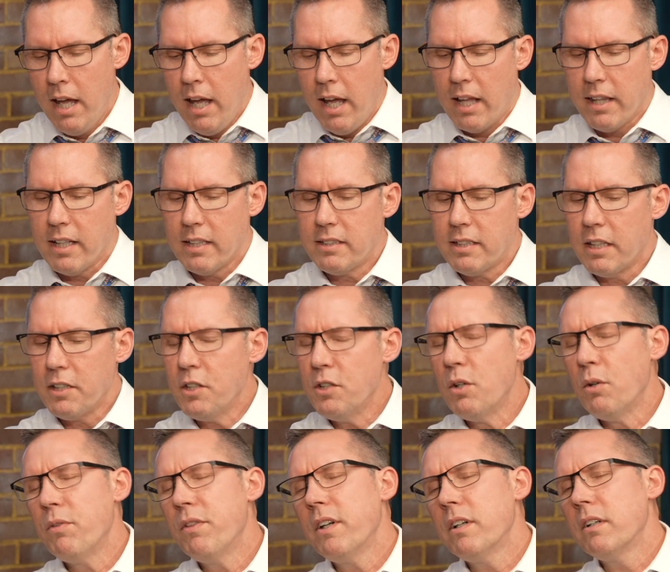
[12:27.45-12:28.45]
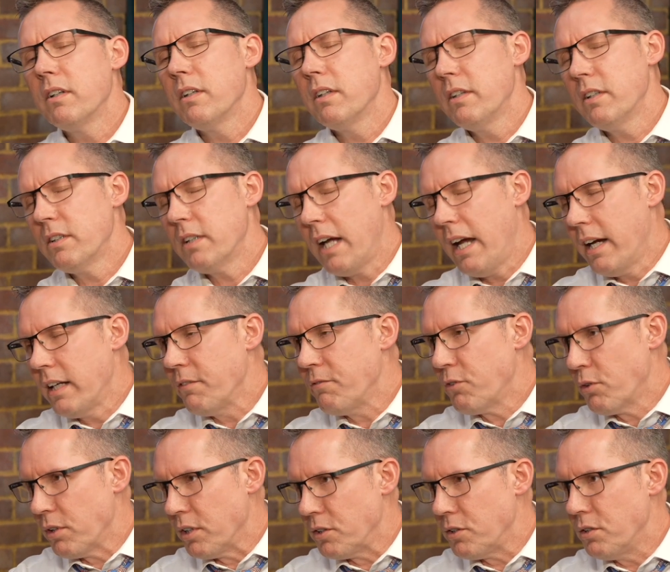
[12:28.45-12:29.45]
And they said, you know, they're kind of
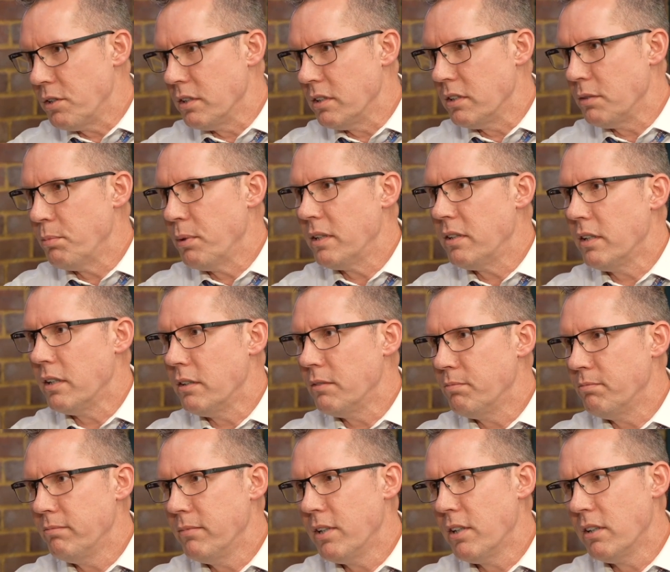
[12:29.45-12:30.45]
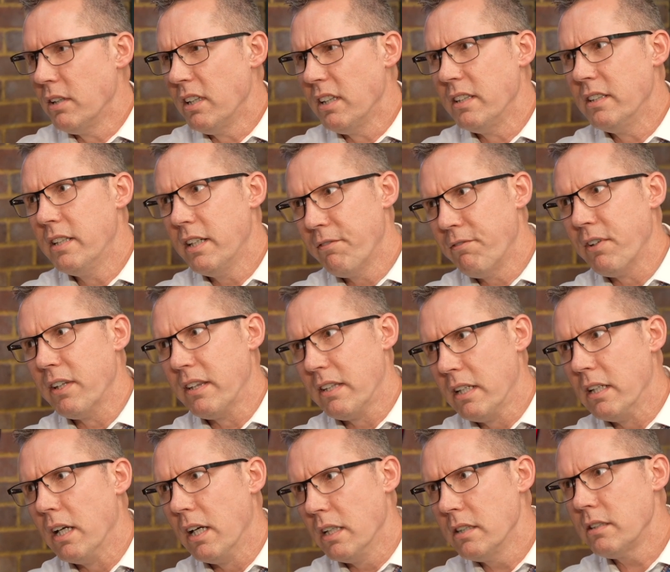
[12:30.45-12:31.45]
Christians, but they're a little different
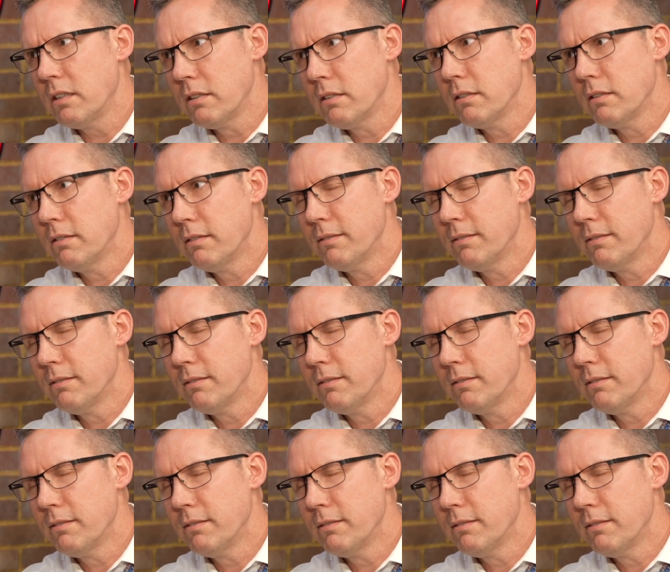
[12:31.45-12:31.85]
than us.